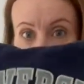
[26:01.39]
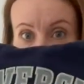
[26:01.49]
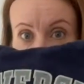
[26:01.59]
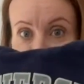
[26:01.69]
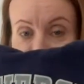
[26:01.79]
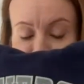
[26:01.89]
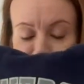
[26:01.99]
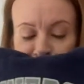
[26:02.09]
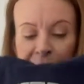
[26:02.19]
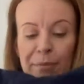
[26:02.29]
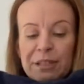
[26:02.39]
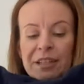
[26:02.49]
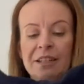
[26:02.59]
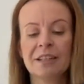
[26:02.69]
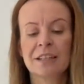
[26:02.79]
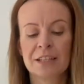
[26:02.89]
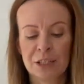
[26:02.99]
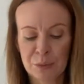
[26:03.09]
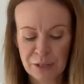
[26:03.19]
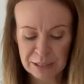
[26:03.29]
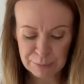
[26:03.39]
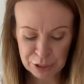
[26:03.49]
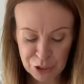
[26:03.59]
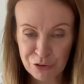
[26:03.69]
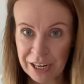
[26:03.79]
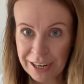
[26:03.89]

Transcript: University of Wolverhampton. That's where I did my degree.